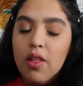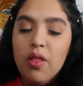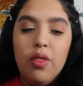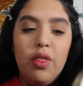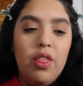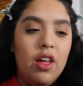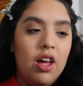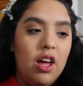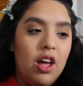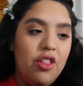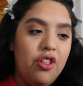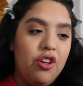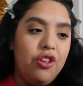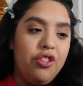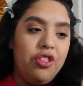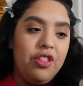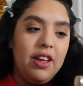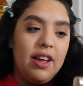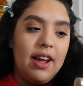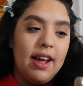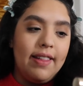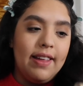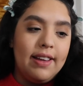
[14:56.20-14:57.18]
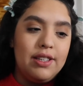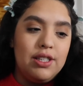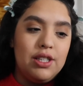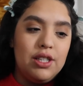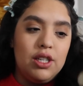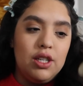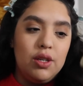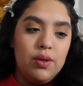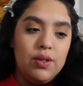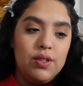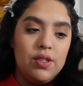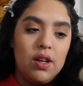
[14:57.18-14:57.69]
The other thing I like to
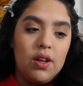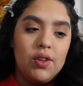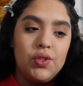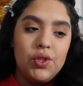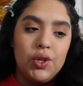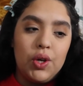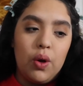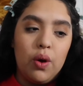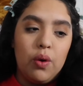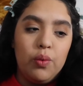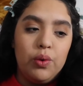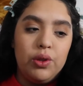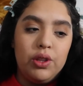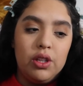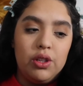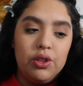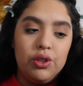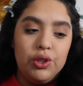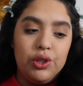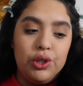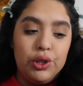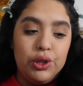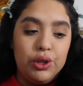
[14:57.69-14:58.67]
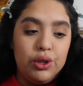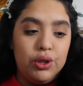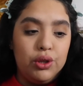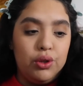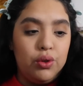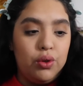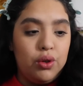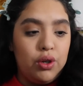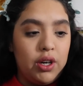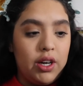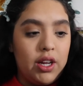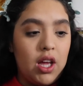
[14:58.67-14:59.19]
do is also go in with the
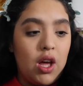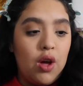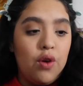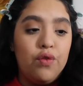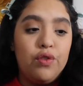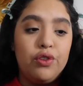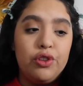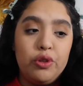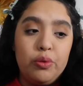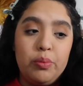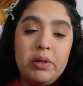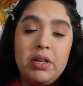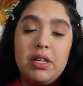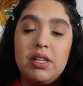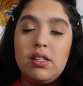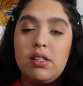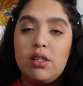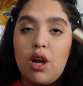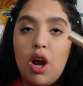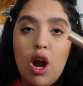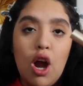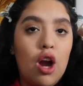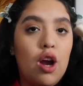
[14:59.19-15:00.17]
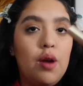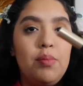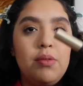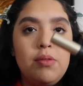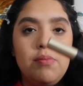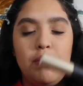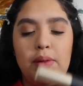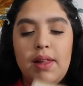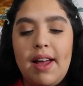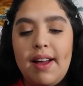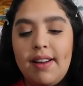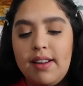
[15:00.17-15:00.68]
L'Oreal Voluminous Carbon
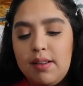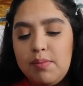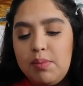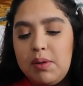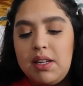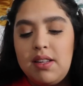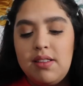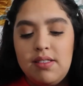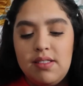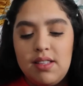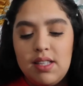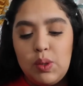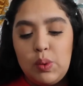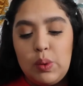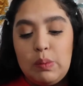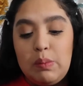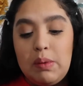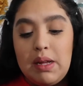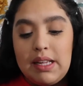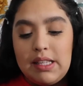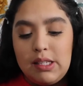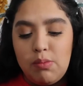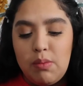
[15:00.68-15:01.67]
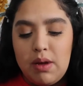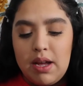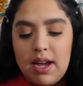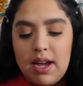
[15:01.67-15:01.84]
Black, because this one makes my